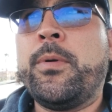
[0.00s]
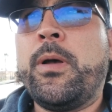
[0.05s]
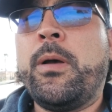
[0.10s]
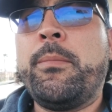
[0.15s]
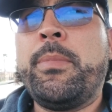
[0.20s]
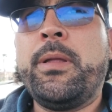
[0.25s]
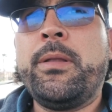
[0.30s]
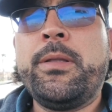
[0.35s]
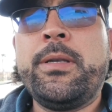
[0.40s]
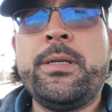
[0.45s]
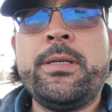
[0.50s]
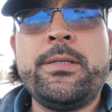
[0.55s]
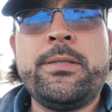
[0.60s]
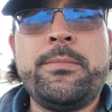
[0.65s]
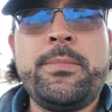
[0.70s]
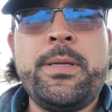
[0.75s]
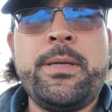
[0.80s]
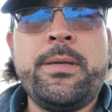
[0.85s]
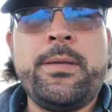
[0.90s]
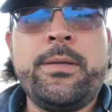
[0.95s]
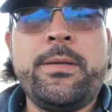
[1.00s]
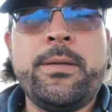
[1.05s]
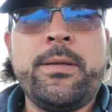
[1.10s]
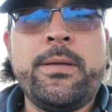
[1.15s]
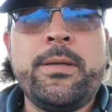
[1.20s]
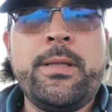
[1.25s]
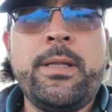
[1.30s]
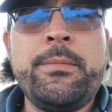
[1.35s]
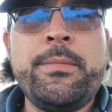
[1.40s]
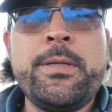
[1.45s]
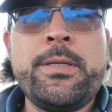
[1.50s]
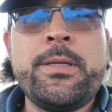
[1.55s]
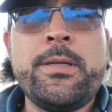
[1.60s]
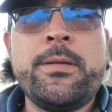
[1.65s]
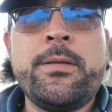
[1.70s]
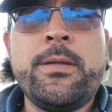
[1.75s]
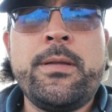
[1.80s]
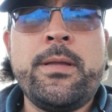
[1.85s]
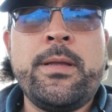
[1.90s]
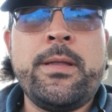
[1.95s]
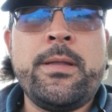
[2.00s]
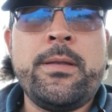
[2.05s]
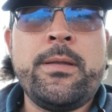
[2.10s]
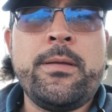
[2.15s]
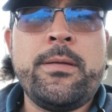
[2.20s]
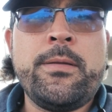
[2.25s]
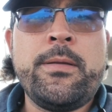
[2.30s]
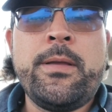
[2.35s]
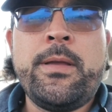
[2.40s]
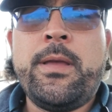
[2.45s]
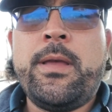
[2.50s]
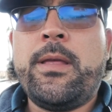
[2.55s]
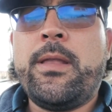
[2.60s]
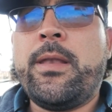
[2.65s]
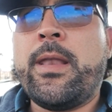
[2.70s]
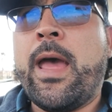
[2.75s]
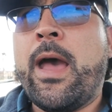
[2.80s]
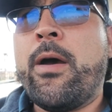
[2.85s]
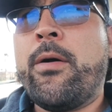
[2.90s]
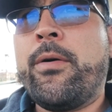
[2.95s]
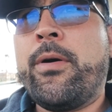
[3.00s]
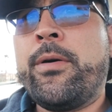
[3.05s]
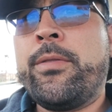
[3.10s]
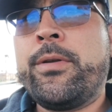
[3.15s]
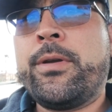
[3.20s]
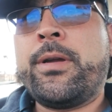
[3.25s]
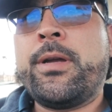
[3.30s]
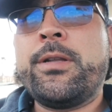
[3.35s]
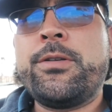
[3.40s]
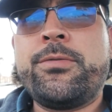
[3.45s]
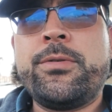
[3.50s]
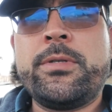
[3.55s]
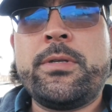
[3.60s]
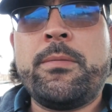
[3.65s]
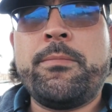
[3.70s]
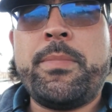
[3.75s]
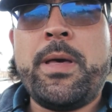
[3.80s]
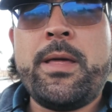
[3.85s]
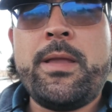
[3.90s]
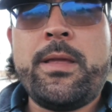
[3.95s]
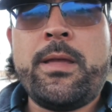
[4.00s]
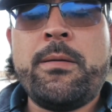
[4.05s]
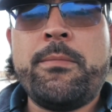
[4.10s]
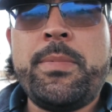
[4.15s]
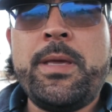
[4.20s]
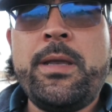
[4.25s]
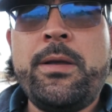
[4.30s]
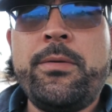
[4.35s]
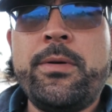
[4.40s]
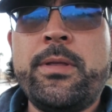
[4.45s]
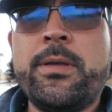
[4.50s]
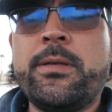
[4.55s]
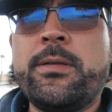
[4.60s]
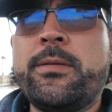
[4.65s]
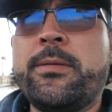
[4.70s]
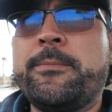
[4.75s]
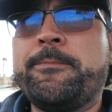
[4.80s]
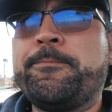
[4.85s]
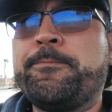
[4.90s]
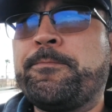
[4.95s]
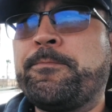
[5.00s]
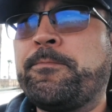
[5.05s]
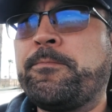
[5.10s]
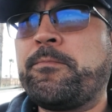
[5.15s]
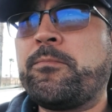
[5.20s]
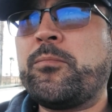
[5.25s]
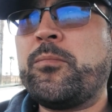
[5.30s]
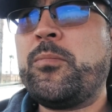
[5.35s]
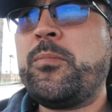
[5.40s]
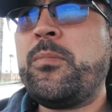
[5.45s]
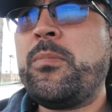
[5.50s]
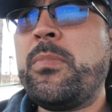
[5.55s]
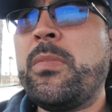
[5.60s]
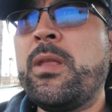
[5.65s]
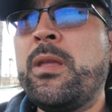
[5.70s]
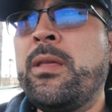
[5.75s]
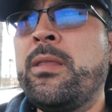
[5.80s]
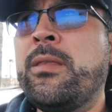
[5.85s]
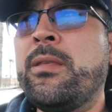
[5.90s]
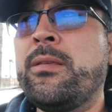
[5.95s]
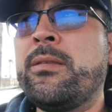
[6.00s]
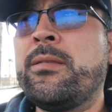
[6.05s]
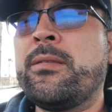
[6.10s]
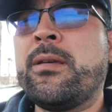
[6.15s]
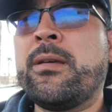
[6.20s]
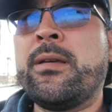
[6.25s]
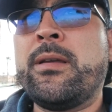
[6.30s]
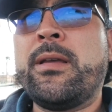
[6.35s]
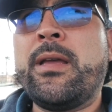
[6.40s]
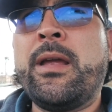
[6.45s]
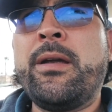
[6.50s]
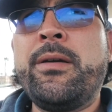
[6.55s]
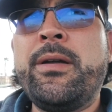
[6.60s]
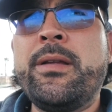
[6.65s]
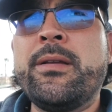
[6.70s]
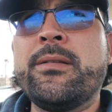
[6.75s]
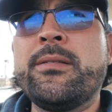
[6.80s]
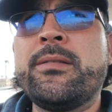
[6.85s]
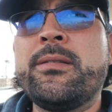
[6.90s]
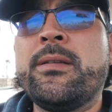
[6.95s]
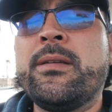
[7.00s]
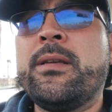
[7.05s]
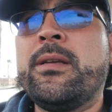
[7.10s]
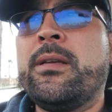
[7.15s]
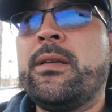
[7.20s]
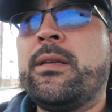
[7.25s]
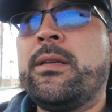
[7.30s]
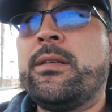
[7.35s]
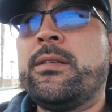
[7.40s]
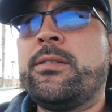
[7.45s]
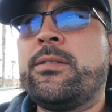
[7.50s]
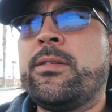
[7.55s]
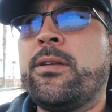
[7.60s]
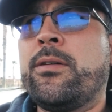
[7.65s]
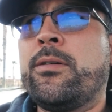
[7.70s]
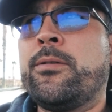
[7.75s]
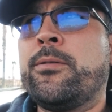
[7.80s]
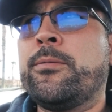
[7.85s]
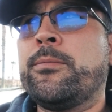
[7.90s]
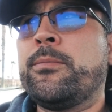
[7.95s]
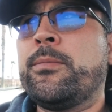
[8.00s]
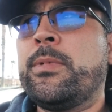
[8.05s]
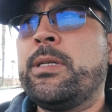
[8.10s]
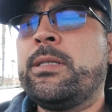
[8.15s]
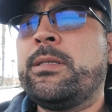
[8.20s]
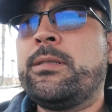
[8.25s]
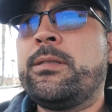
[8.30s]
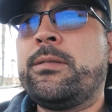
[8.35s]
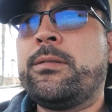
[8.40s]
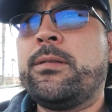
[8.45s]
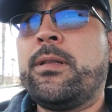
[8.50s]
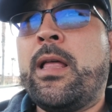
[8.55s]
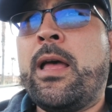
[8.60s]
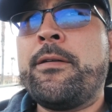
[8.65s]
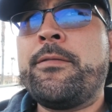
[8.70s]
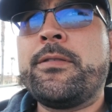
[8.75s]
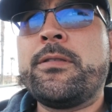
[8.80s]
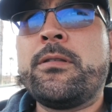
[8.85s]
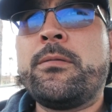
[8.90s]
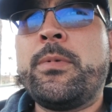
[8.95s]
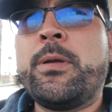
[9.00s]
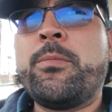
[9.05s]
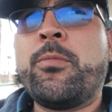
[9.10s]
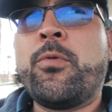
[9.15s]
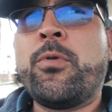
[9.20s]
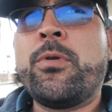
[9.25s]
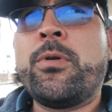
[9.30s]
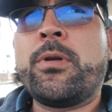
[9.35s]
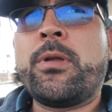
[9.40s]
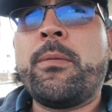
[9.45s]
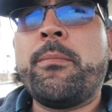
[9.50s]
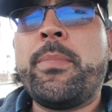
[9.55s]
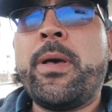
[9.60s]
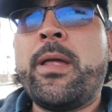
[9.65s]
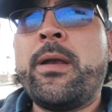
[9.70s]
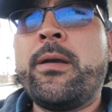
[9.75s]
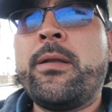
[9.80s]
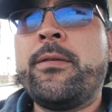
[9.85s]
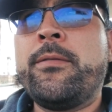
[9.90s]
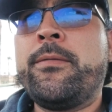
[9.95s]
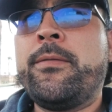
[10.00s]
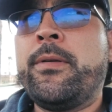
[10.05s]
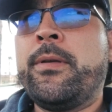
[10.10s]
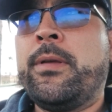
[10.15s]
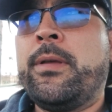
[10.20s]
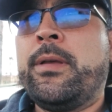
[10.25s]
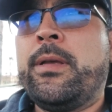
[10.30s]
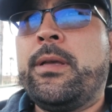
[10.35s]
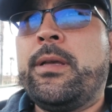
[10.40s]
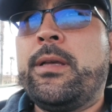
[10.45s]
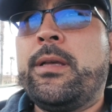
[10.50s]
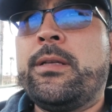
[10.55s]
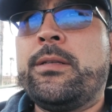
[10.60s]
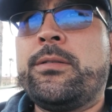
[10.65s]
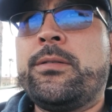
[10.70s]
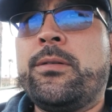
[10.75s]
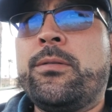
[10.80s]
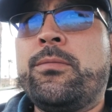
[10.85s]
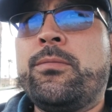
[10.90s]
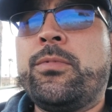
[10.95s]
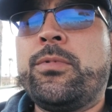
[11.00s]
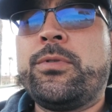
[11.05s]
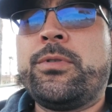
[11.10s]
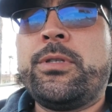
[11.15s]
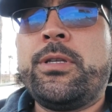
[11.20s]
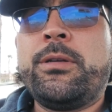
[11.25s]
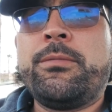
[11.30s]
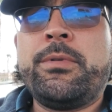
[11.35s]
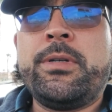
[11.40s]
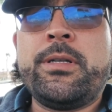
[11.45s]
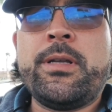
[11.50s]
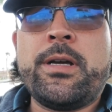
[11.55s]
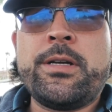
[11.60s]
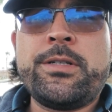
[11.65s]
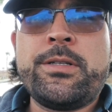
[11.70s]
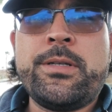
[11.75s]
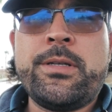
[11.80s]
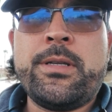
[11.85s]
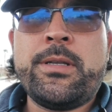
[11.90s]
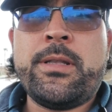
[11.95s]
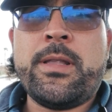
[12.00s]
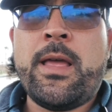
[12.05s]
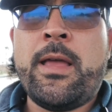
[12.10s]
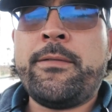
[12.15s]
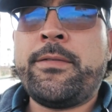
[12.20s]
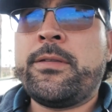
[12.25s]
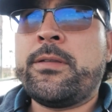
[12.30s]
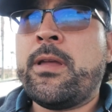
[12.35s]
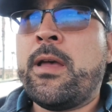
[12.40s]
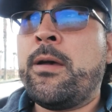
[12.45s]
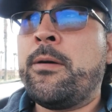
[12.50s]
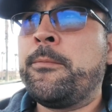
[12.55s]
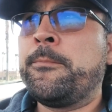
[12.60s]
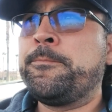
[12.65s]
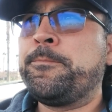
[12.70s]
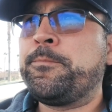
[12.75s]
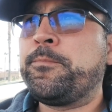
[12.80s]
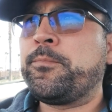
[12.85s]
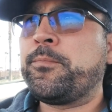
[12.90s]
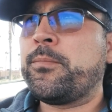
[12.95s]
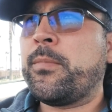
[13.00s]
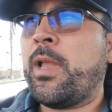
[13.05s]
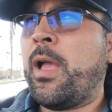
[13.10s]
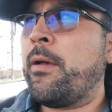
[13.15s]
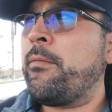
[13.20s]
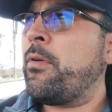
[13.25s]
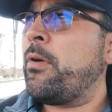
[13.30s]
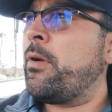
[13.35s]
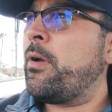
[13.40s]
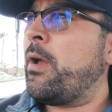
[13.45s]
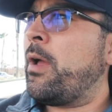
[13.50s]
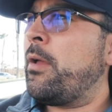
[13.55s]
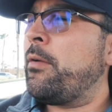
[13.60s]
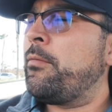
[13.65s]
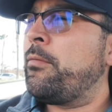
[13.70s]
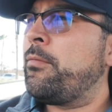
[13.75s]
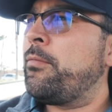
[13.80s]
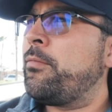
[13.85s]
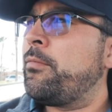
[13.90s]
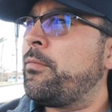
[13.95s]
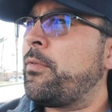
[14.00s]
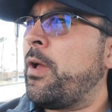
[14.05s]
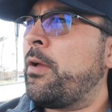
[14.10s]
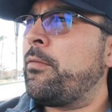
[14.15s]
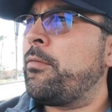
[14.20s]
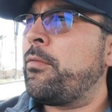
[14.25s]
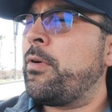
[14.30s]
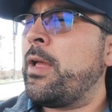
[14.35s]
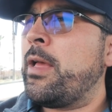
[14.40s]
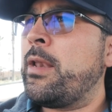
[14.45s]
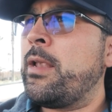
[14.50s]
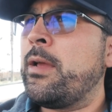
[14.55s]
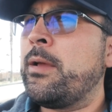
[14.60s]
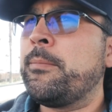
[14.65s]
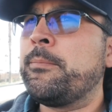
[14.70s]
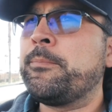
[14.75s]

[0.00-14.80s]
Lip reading: abilities being limited, and now other countries competing with us in these areas. So it's life is a little bit more competitive, and so we'll see a reduction in lifestyle. I've read